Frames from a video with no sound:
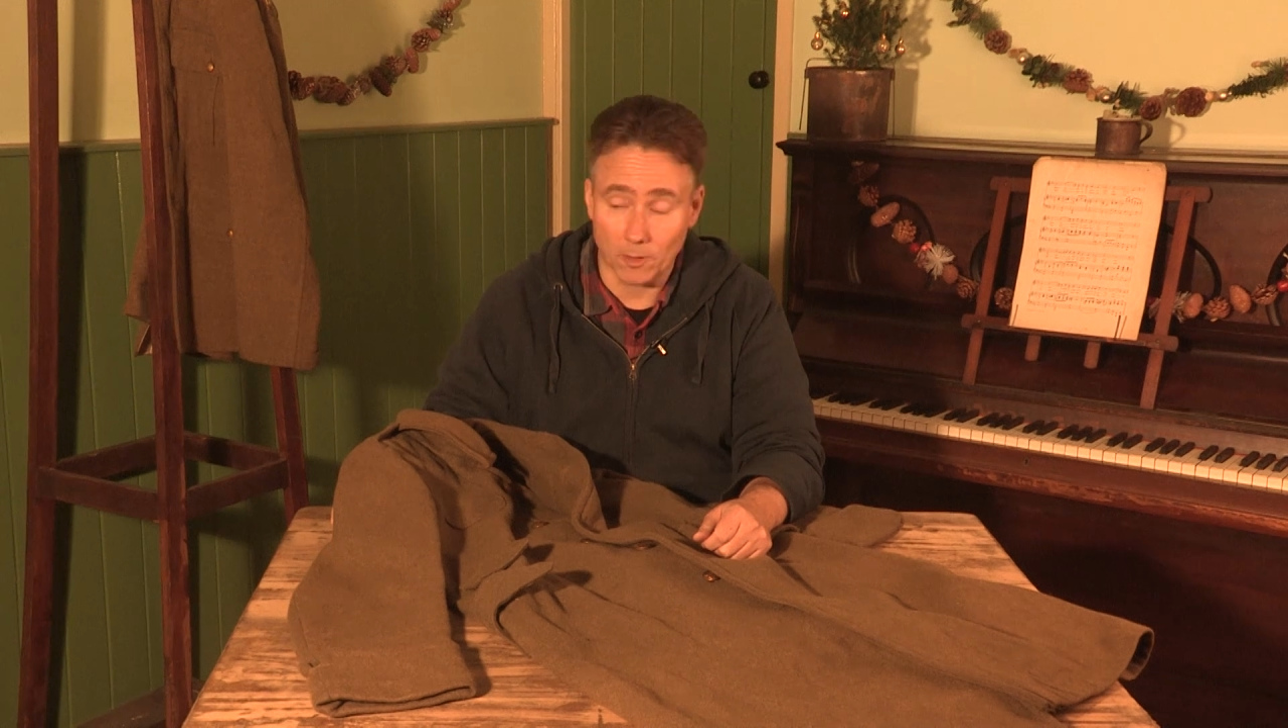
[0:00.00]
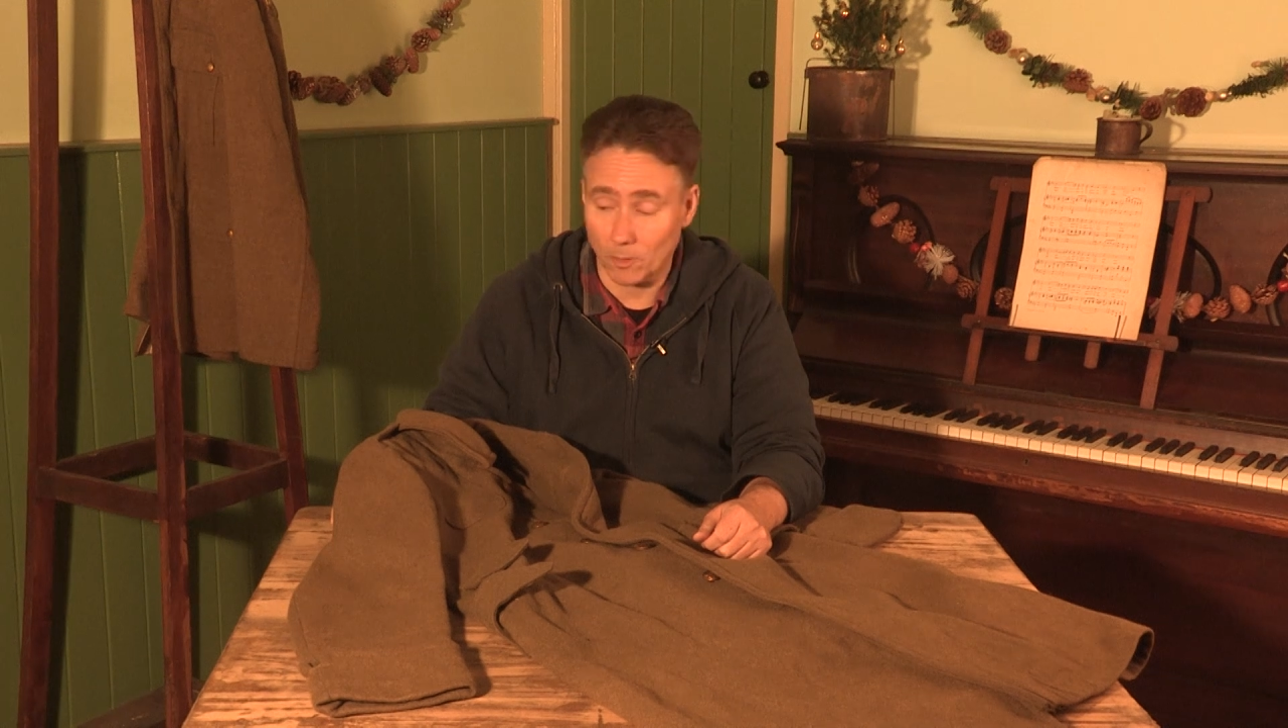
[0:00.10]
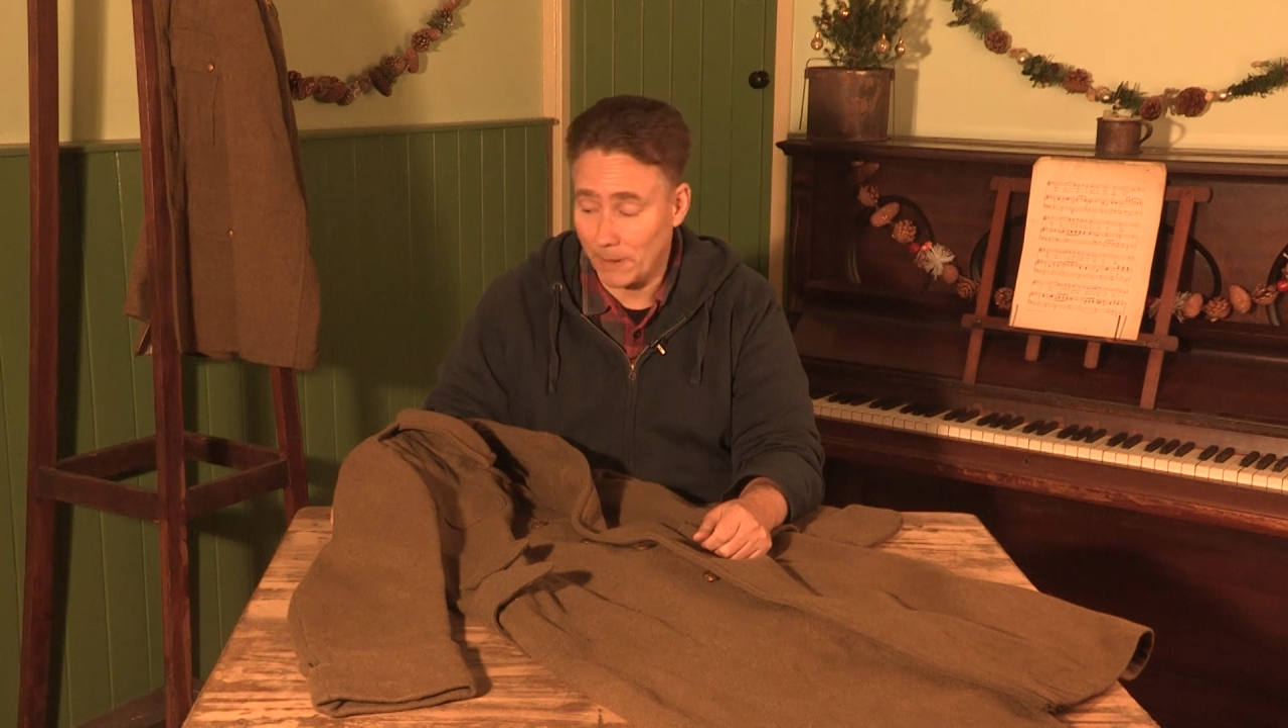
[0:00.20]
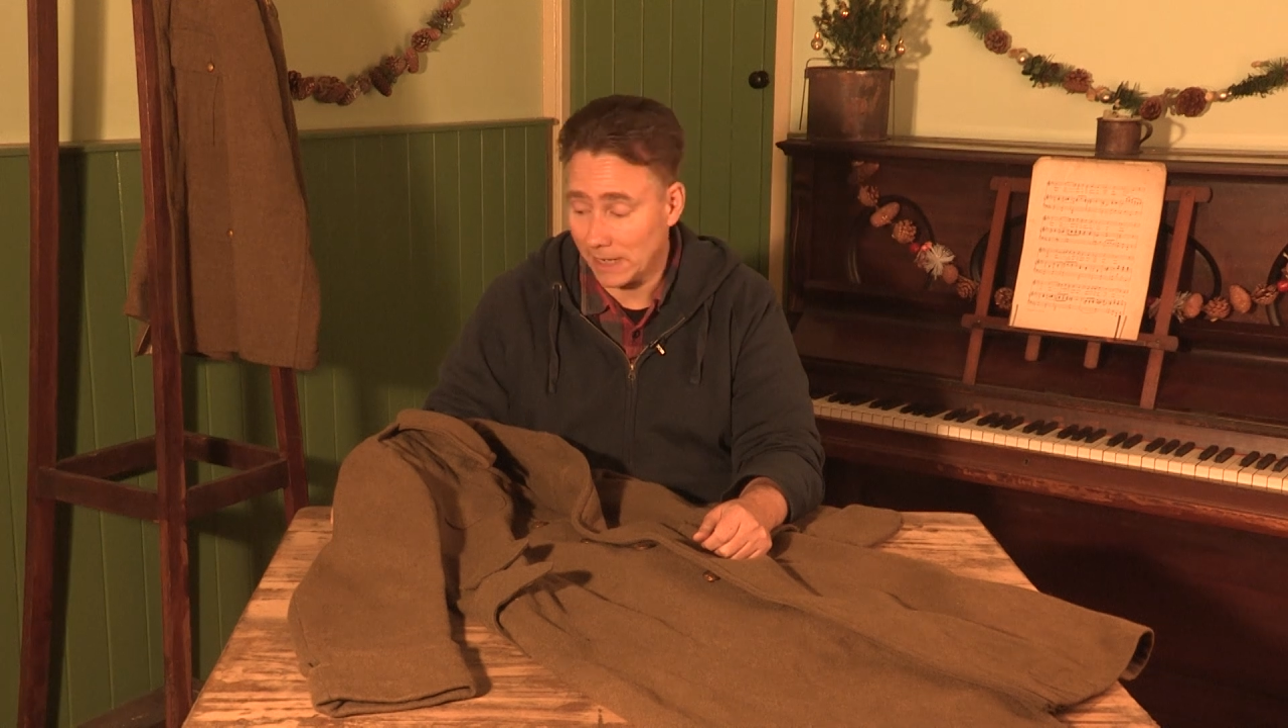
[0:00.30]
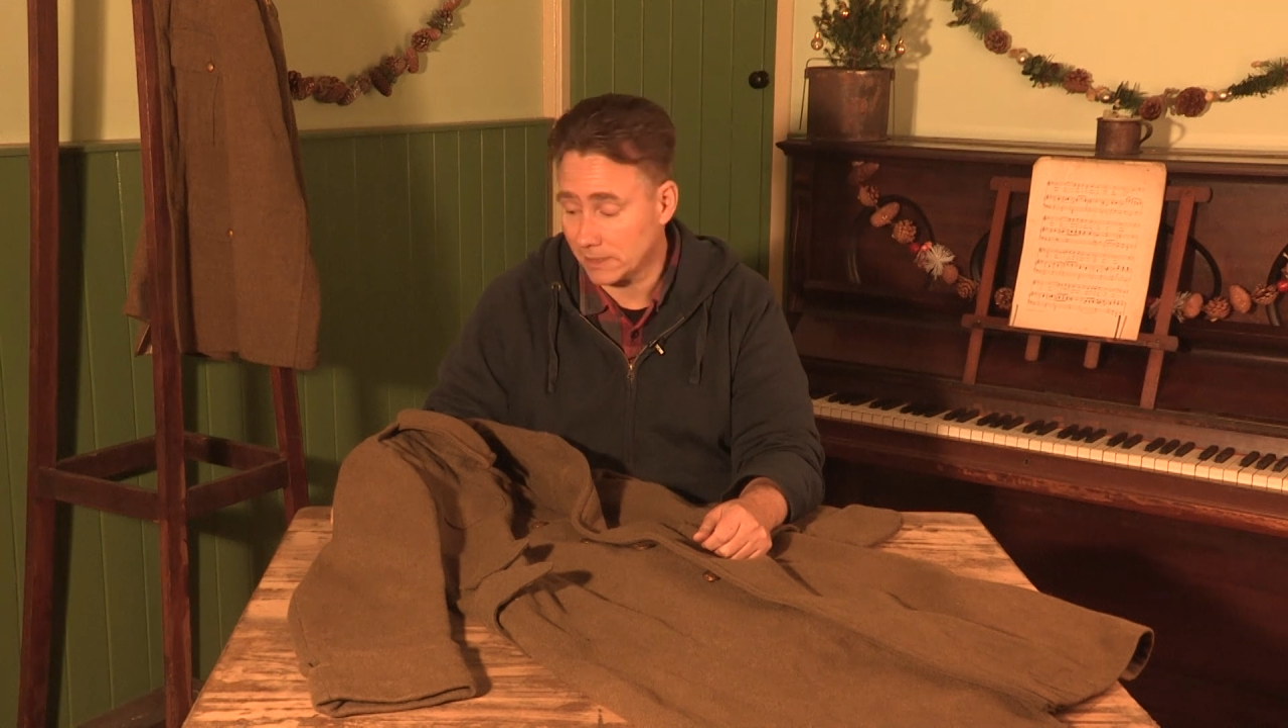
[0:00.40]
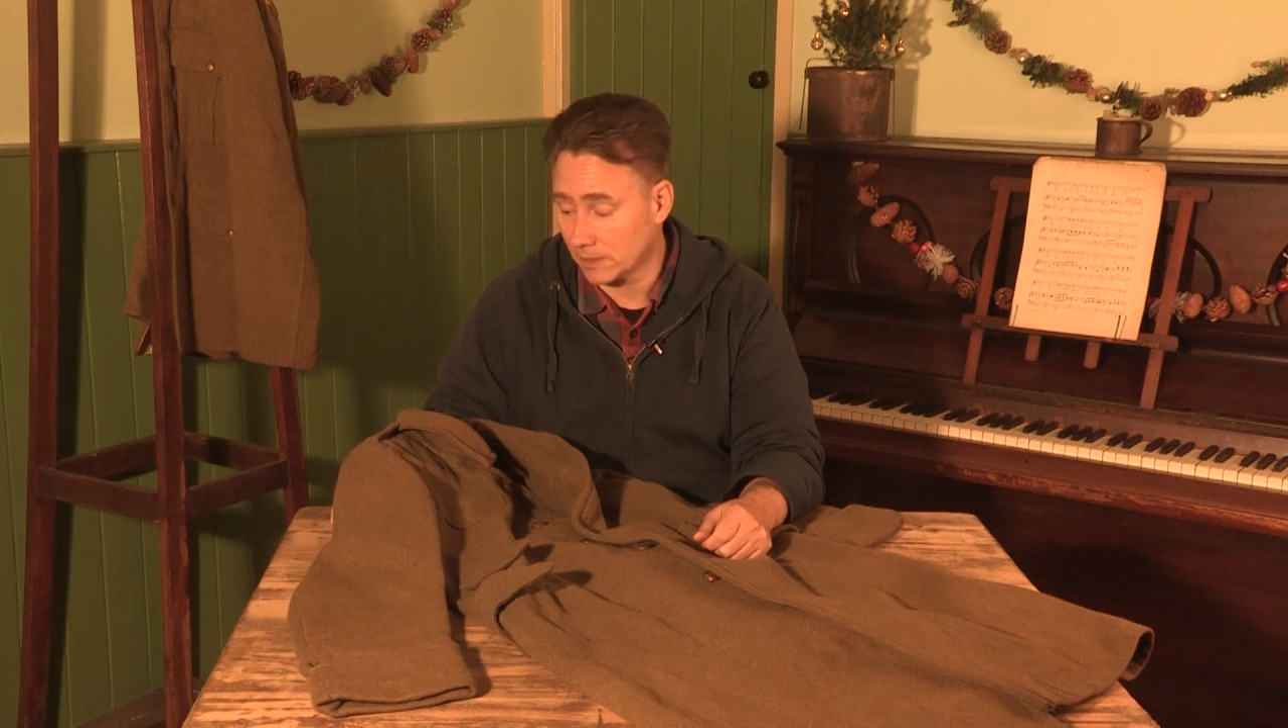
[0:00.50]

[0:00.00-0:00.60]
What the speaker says: or packed